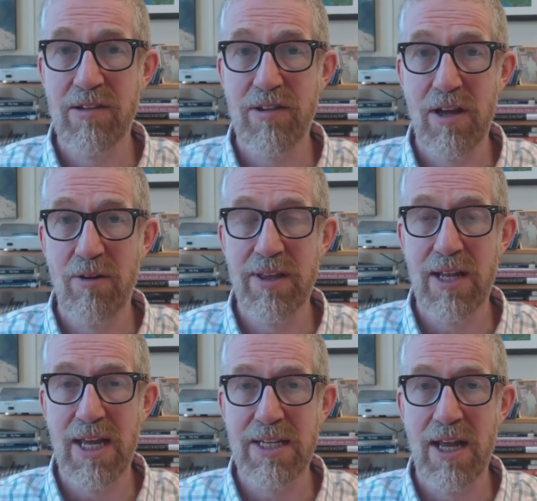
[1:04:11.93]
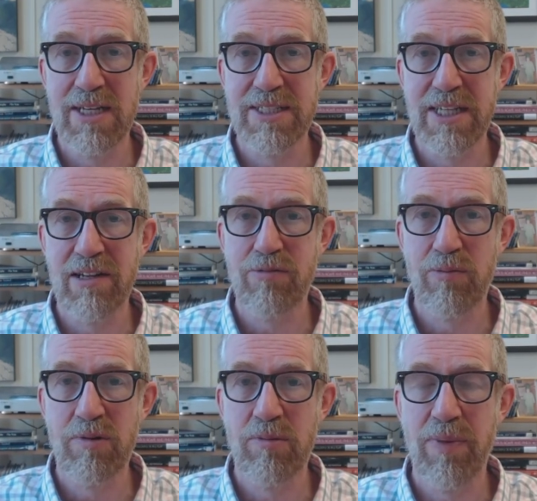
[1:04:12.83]
I met Mylan Engel
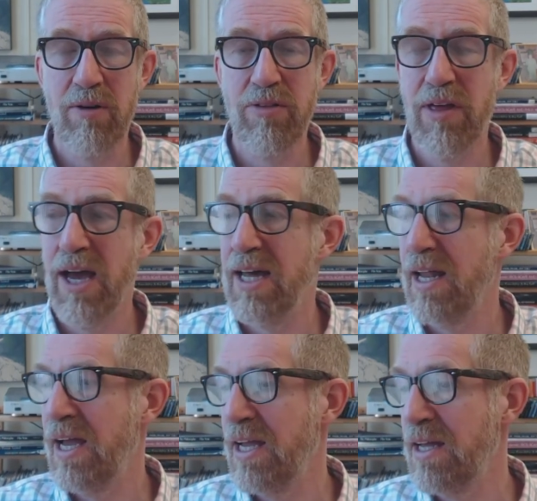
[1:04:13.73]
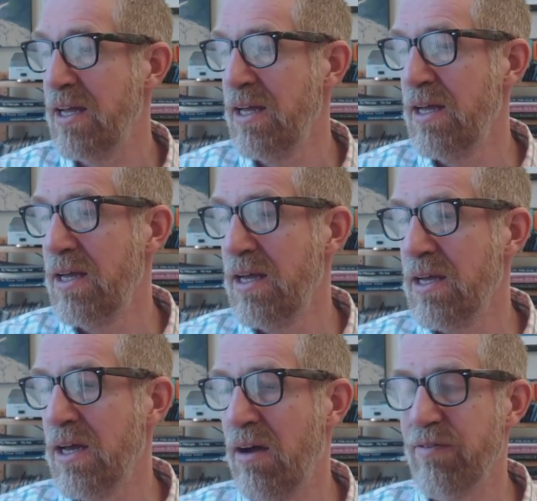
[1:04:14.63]
many years ago in the late
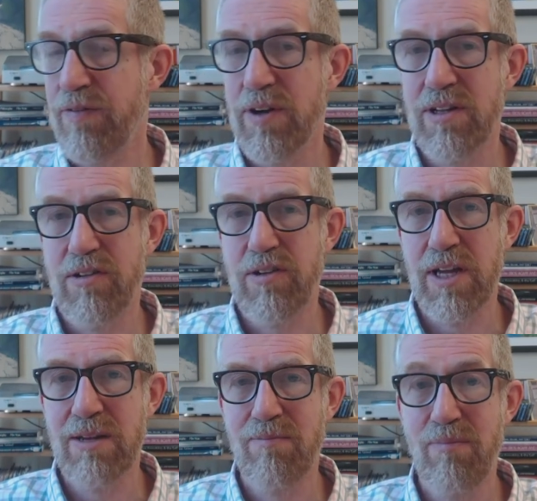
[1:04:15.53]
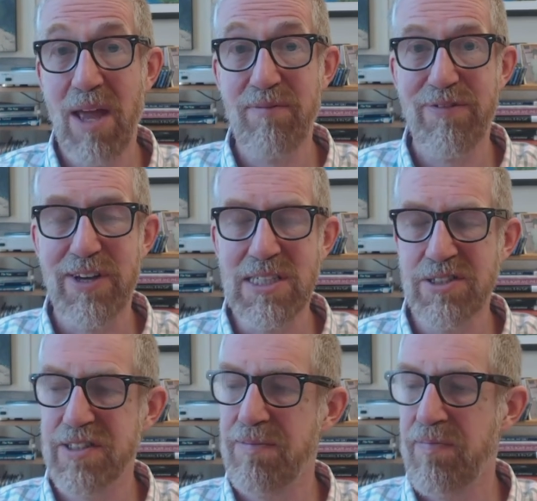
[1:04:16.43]
nineties when we were both at a
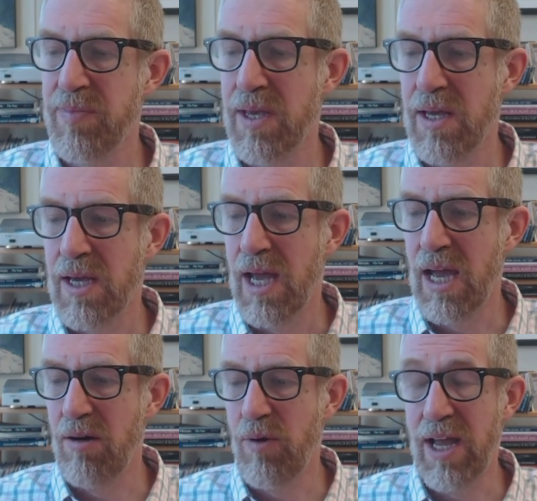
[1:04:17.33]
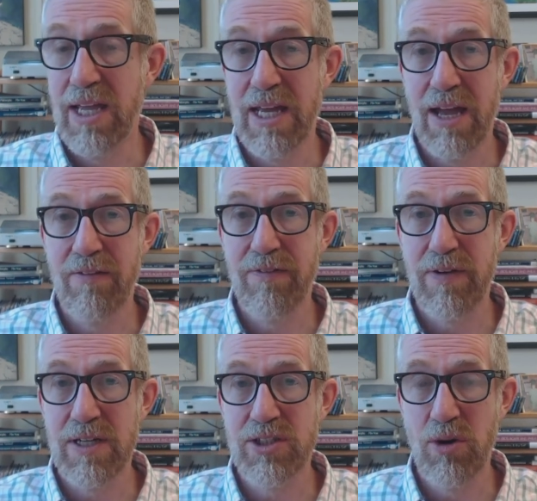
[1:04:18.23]
conference in
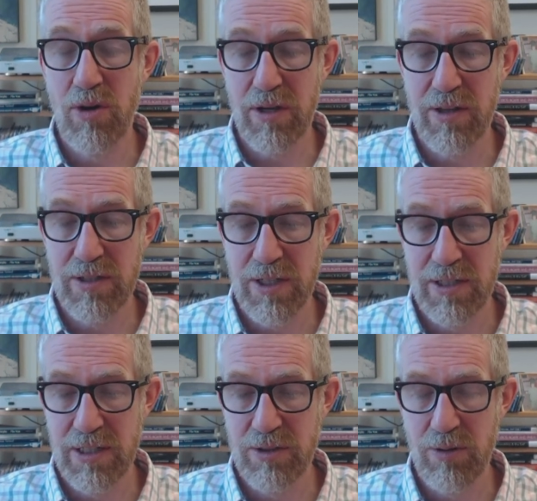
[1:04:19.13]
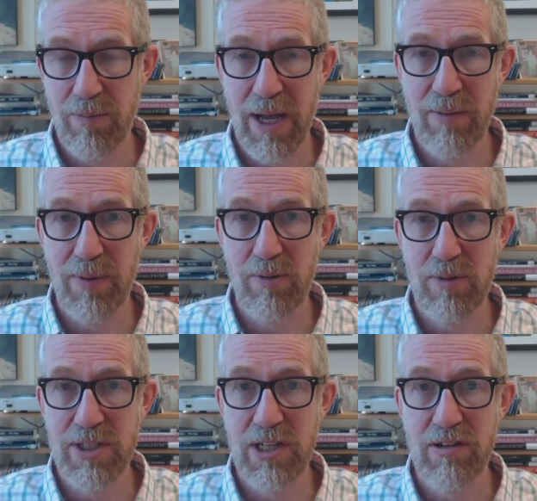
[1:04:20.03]
Memphis uh, where he
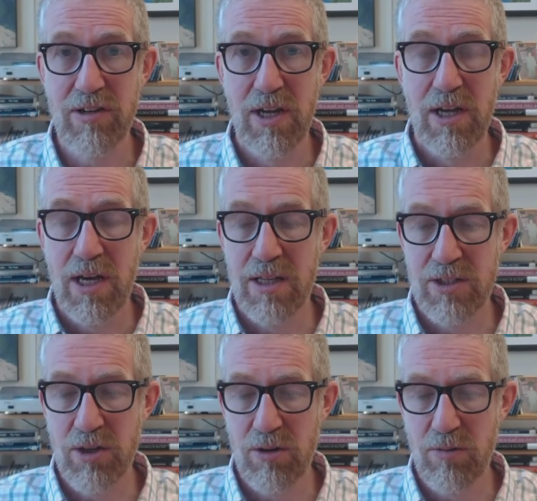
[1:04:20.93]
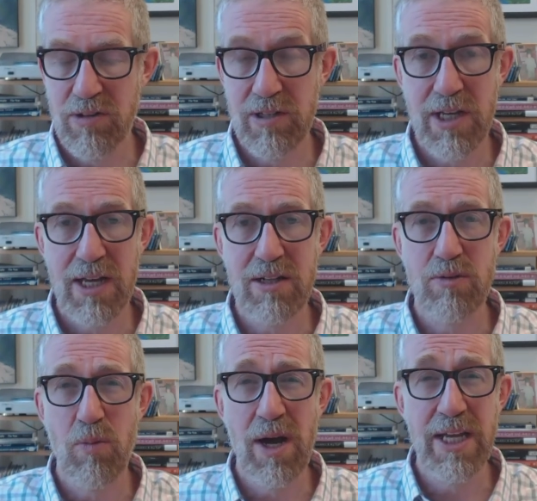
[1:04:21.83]
gave a talk that turned into a
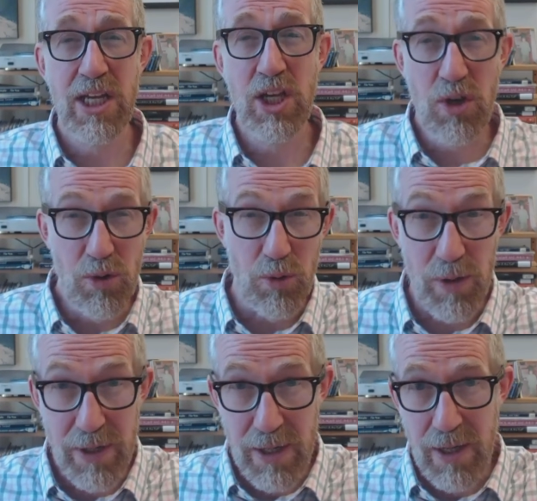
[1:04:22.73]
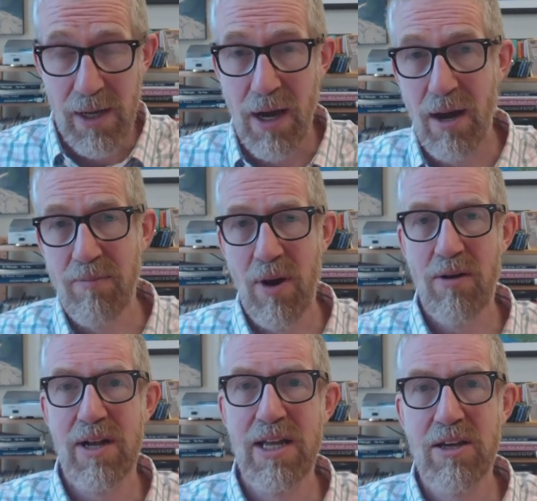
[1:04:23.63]
paper, which is, and the talk was
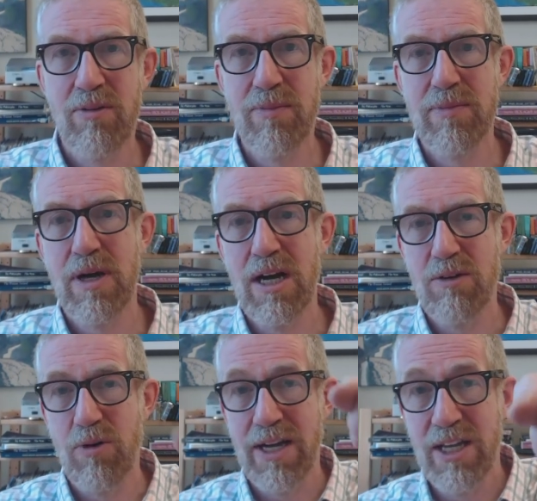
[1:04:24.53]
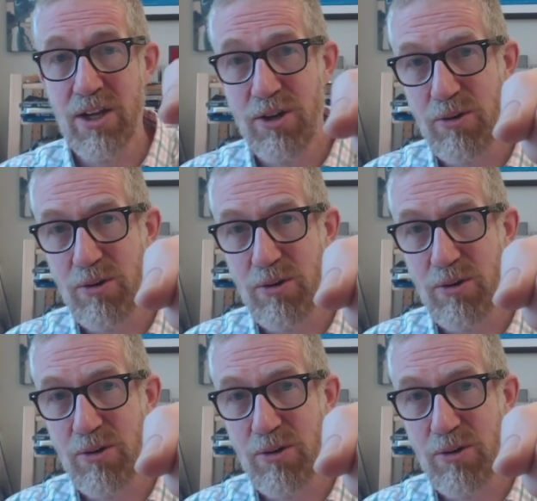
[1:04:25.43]
entitled, Why You